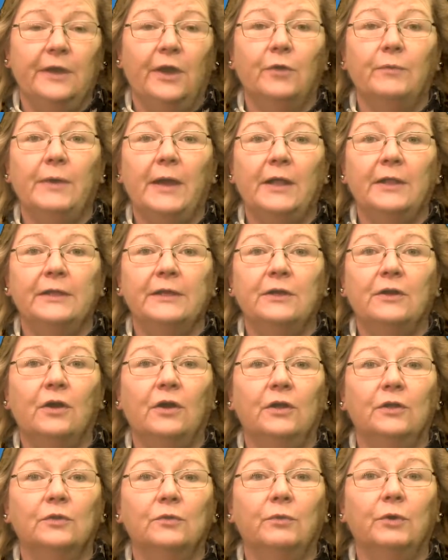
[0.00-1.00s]
A rally
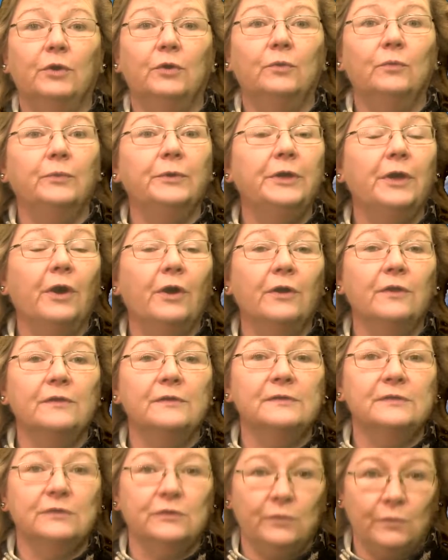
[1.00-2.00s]
called, quote, "We Are
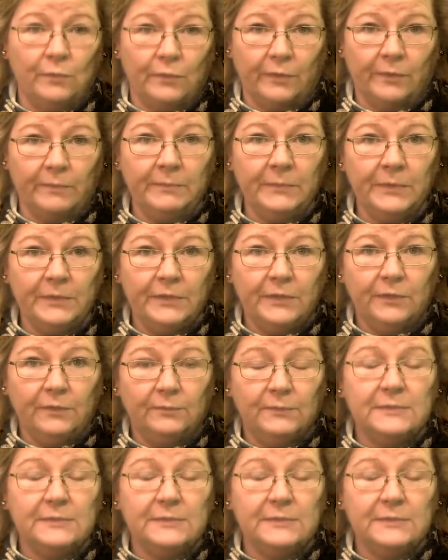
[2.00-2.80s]
the Storm," was